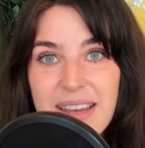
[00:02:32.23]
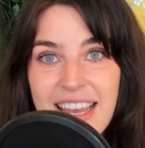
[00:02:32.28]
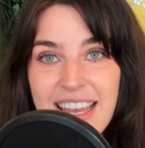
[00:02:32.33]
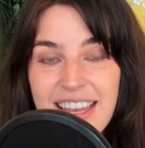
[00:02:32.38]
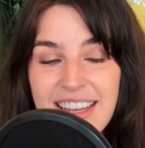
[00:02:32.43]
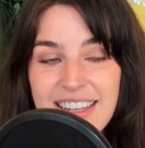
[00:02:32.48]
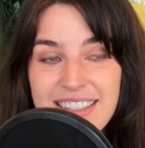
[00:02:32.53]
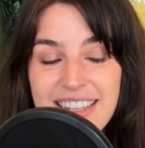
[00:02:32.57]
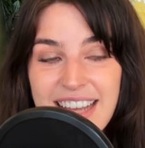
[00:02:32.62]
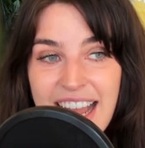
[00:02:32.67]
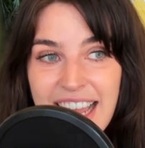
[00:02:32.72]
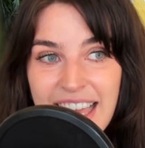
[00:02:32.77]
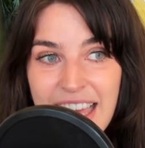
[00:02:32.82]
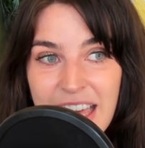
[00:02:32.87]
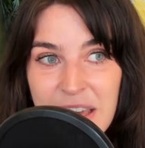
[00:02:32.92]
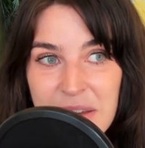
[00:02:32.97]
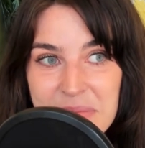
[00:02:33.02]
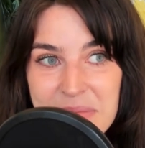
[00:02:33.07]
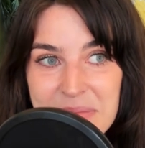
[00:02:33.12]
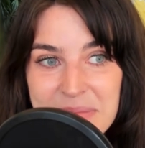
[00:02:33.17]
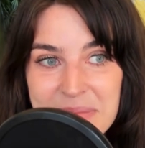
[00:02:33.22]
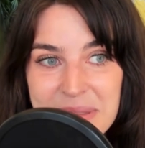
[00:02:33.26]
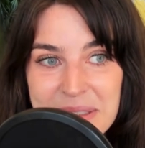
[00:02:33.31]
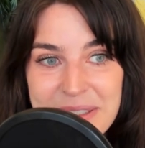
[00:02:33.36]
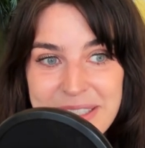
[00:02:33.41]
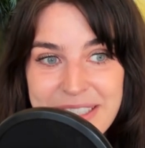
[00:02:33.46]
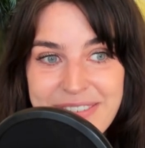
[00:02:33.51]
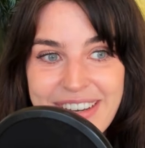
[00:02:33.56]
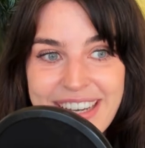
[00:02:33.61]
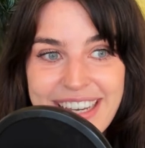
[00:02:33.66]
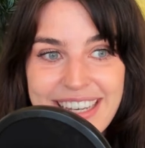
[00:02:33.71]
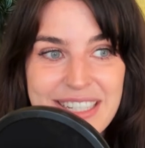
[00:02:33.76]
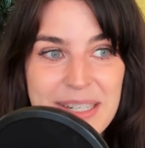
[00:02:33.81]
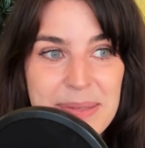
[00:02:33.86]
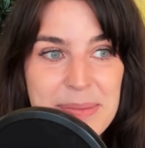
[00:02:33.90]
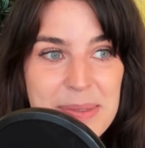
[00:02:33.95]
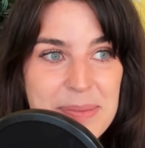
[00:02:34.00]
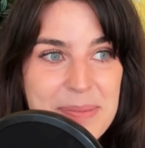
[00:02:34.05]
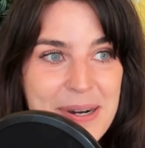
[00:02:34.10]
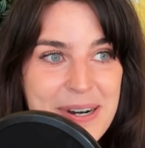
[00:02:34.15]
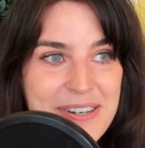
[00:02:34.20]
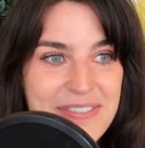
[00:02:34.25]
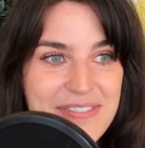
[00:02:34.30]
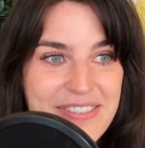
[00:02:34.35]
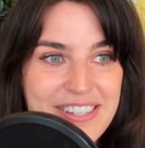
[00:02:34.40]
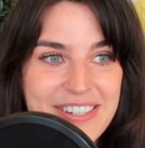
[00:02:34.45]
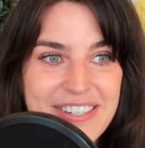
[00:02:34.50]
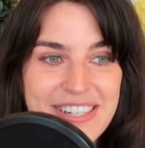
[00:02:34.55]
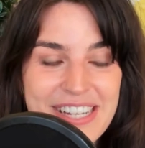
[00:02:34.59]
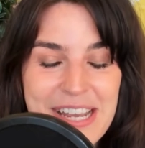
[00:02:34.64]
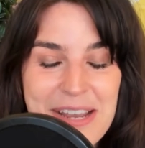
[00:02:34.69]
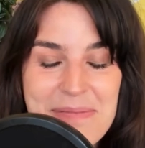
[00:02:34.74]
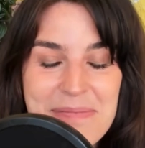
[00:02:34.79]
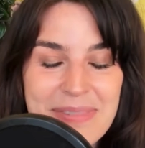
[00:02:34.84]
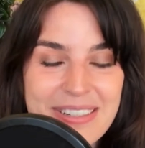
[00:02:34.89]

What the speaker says: And I can't believe I get to be part of their team.